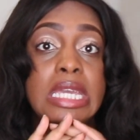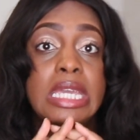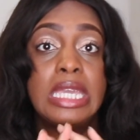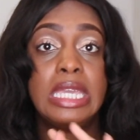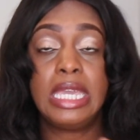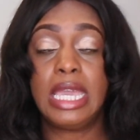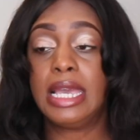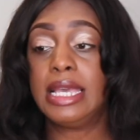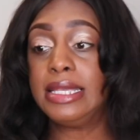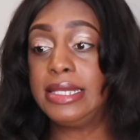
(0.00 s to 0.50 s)

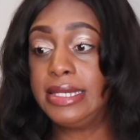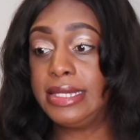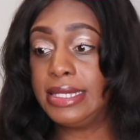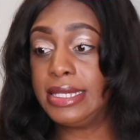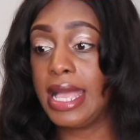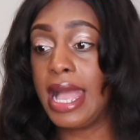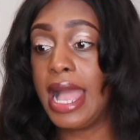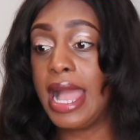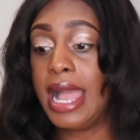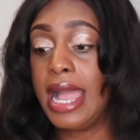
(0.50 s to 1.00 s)

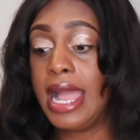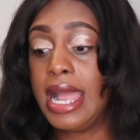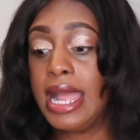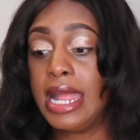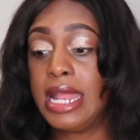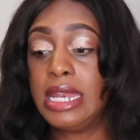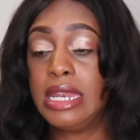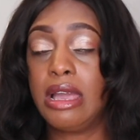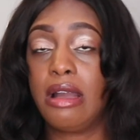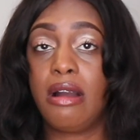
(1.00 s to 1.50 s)
Yes,
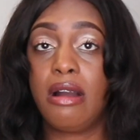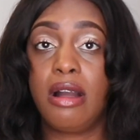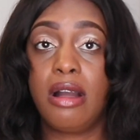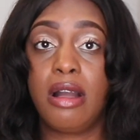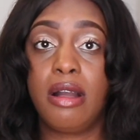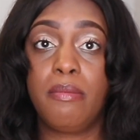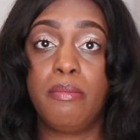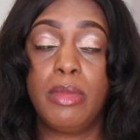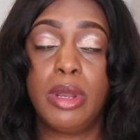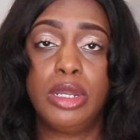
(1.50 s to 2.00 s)
and
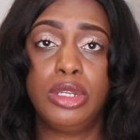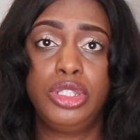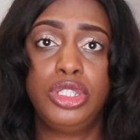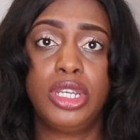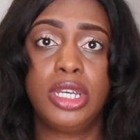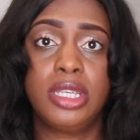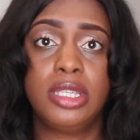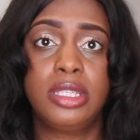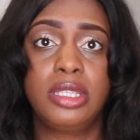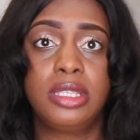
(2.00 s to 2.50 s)

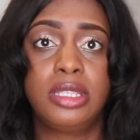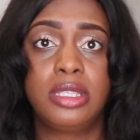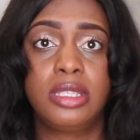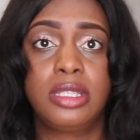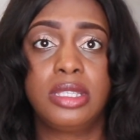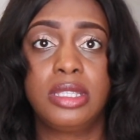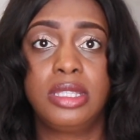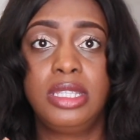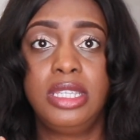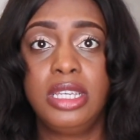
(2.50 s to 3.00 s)

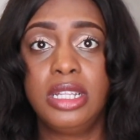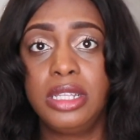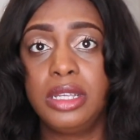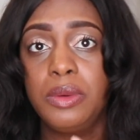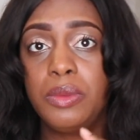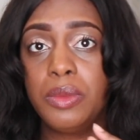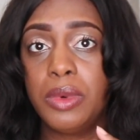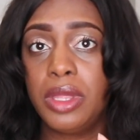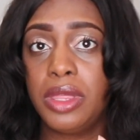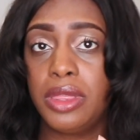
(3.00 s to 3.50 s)
just
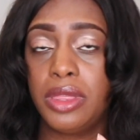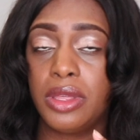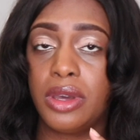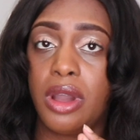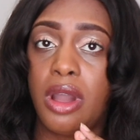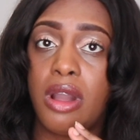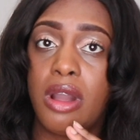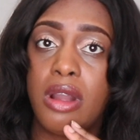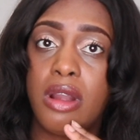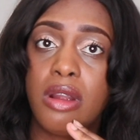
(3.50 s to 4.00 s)
dealing with
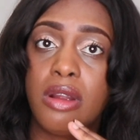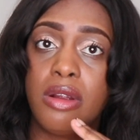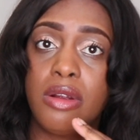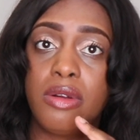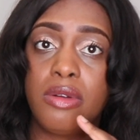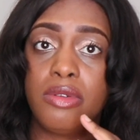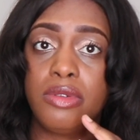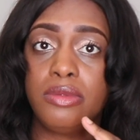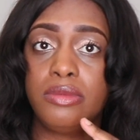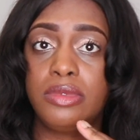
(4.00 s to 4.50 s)

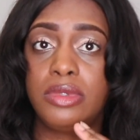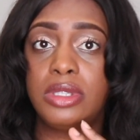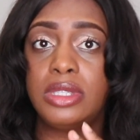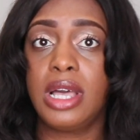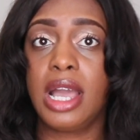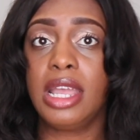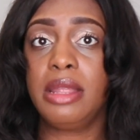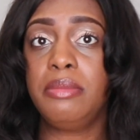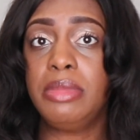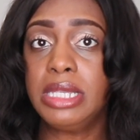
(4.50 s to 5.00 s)
our
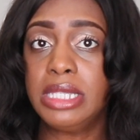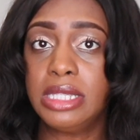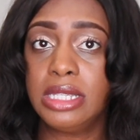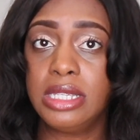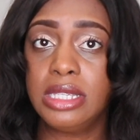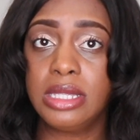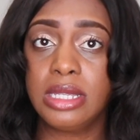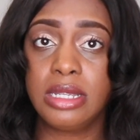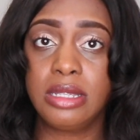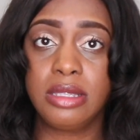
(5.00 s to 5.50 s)
side
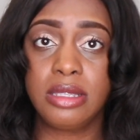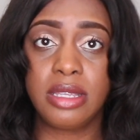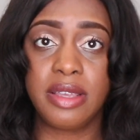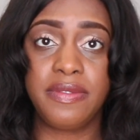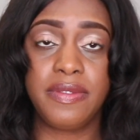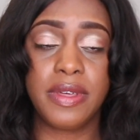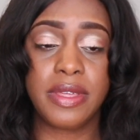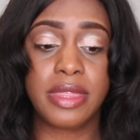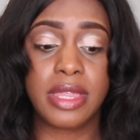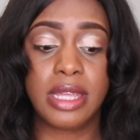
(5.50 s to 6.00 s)
business and
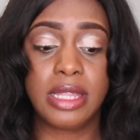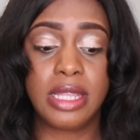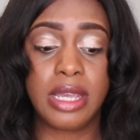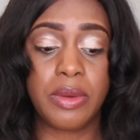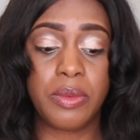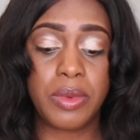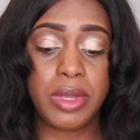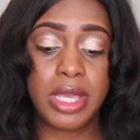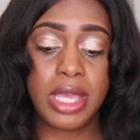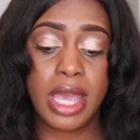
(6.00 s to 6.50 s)
stuff like that
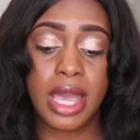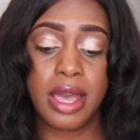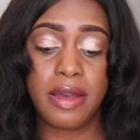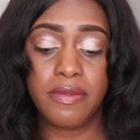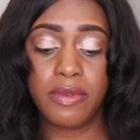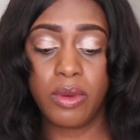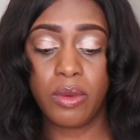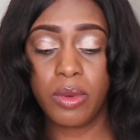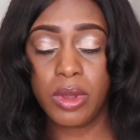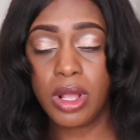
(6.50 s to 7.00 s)
that we
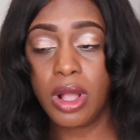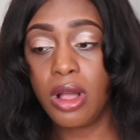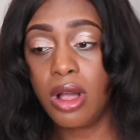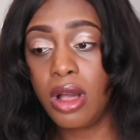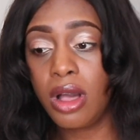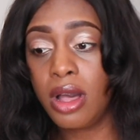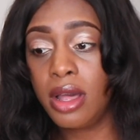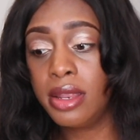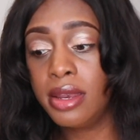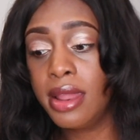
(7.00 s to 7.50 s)
have going
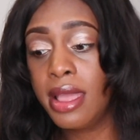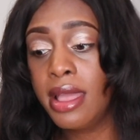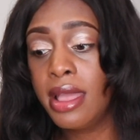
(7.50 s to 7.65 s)
on.